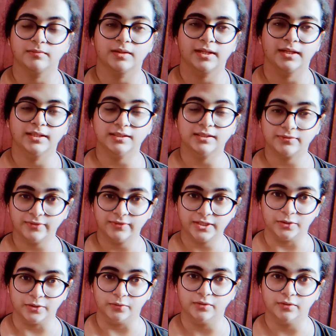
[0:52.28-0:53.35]
In this
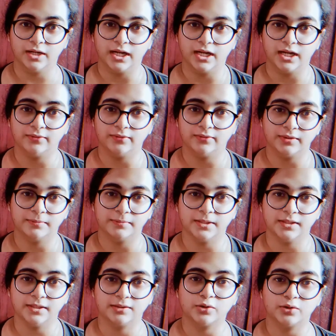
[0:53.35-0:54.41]
video, I will
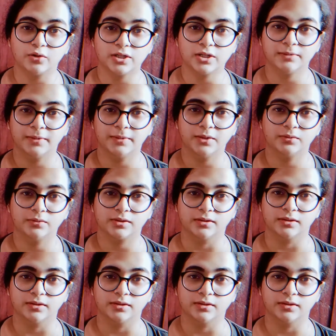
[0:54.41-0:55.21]
be talking about